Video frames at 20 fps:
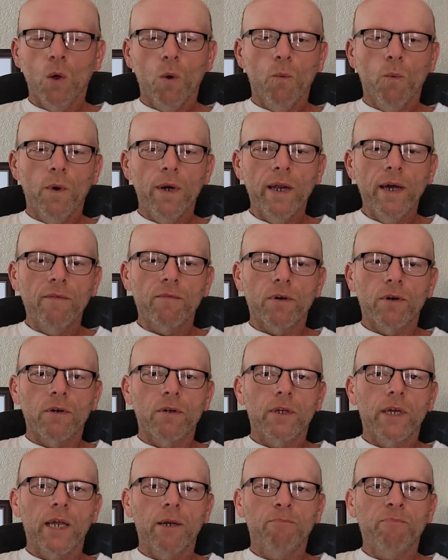whatever.
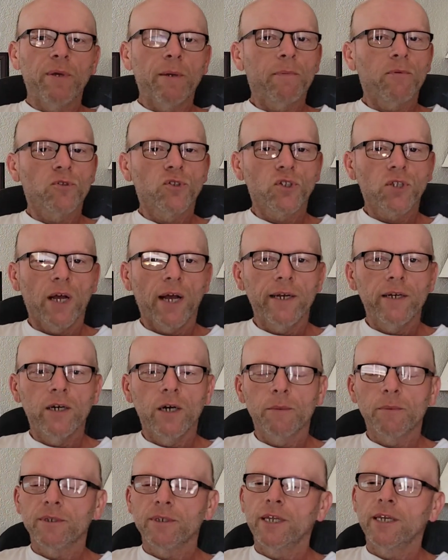And people sign
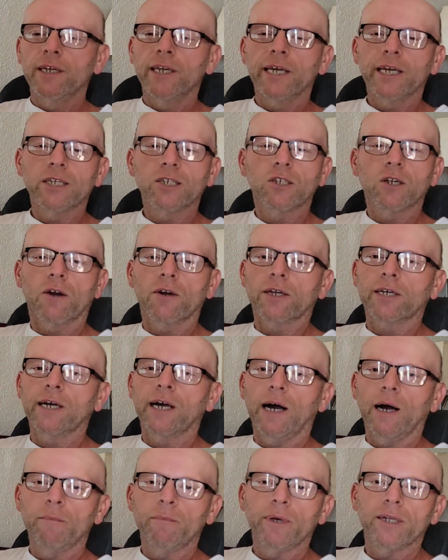up, and then they can start
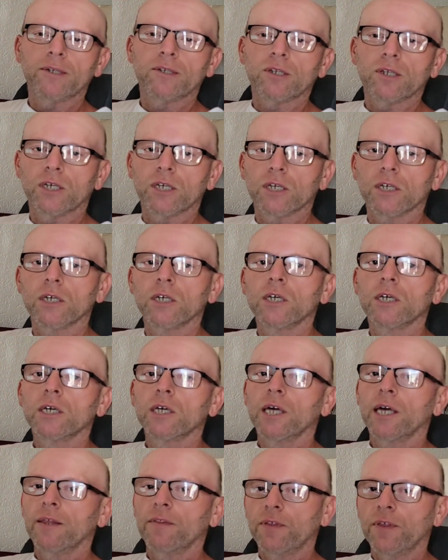commenting
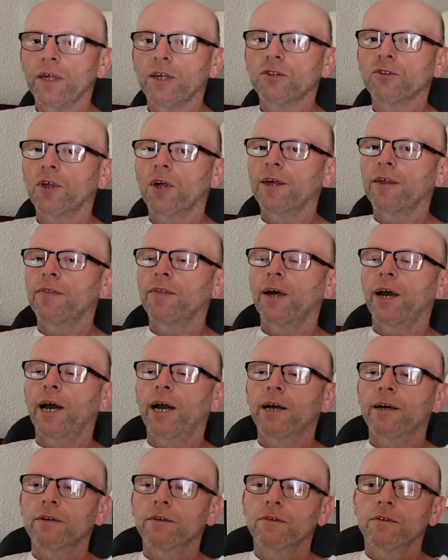and things like
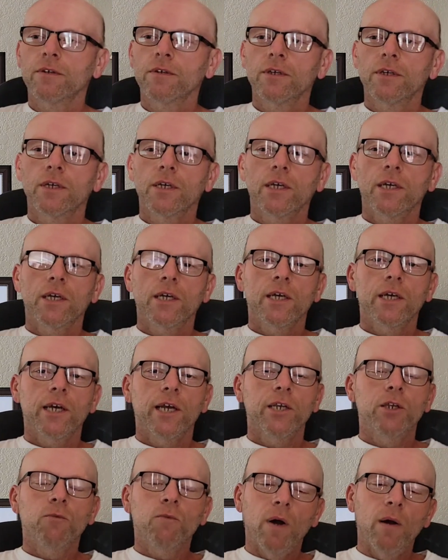that.
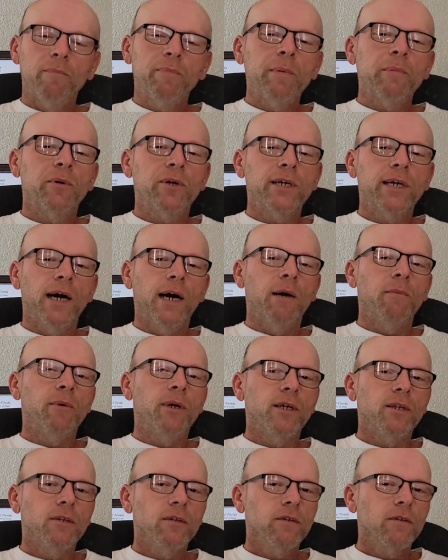And you want people to
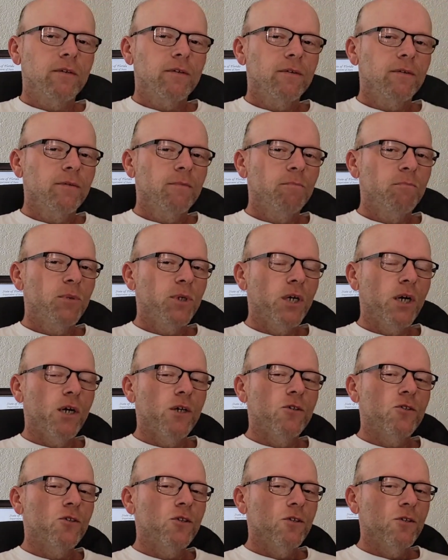comment
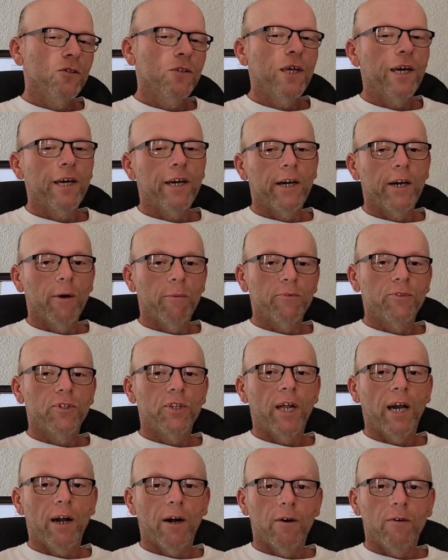because that helps it
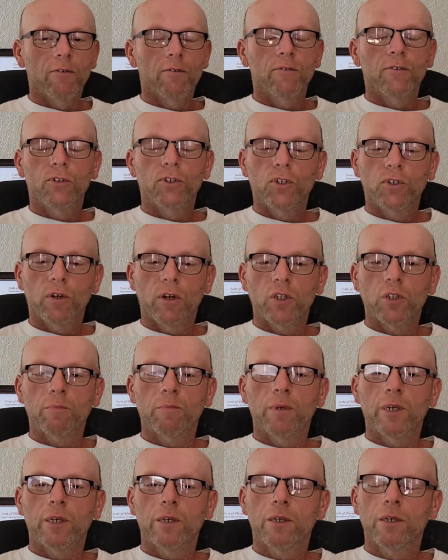out. Trust
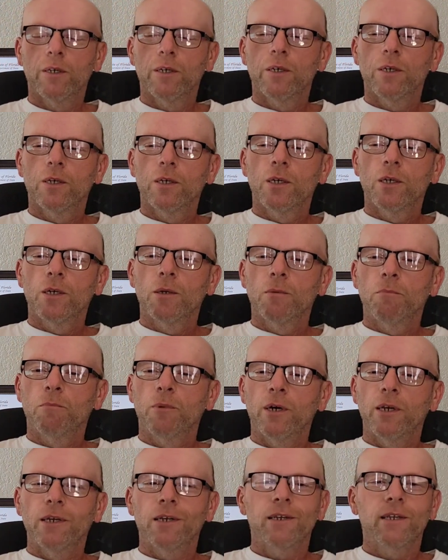me.
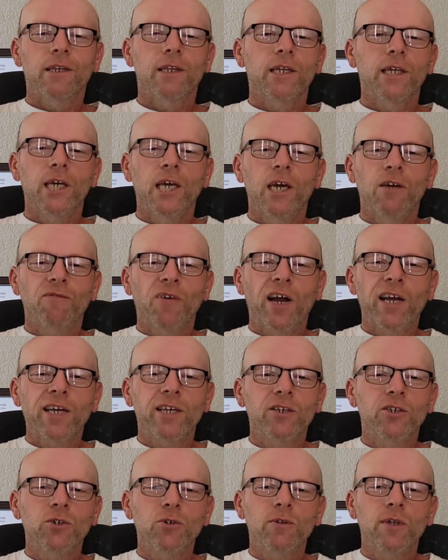But if I
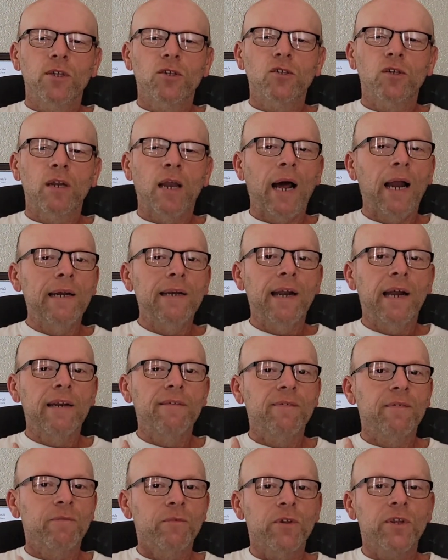can do this, and I'm not
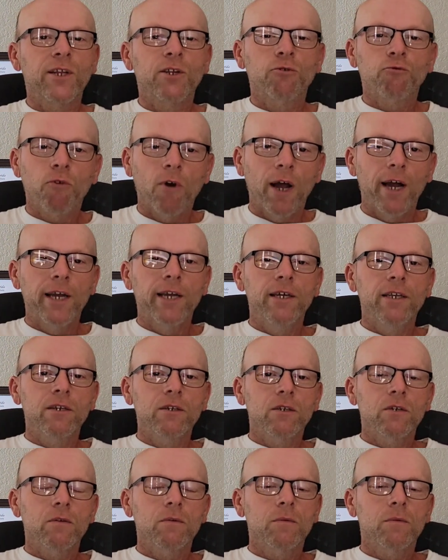even really trying,